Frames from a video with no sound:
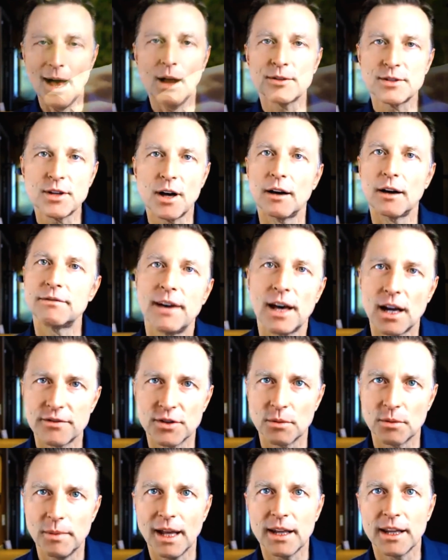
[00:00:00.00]
melt off fat
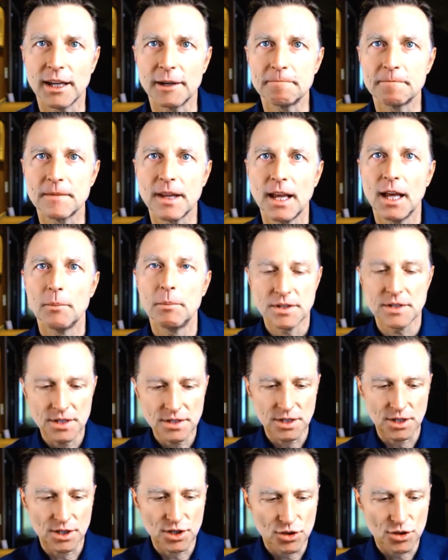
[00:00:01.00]
off your belly, but
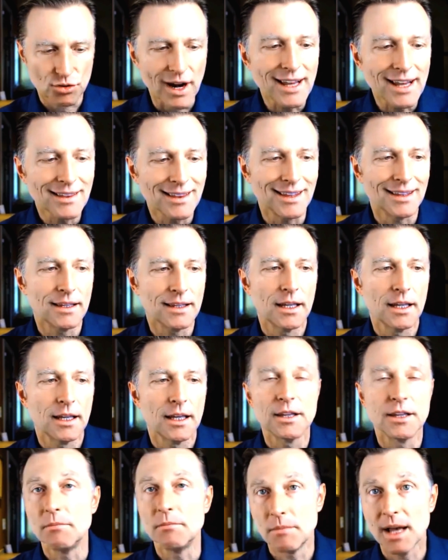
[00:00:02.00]
just to strengthen
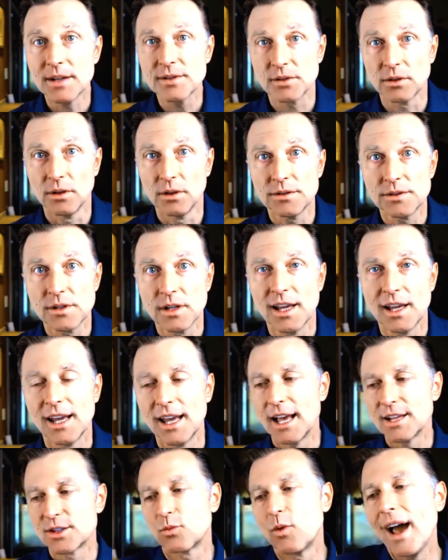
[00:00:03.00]
the muscles,
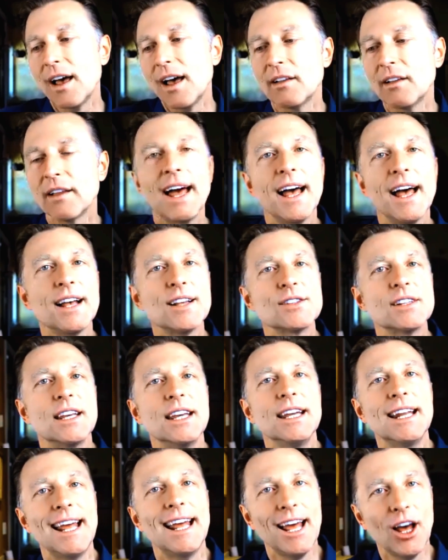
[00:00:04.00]
as well as
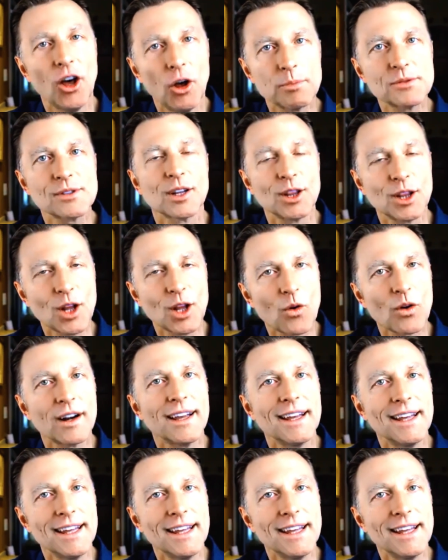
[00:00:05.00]
it helps lower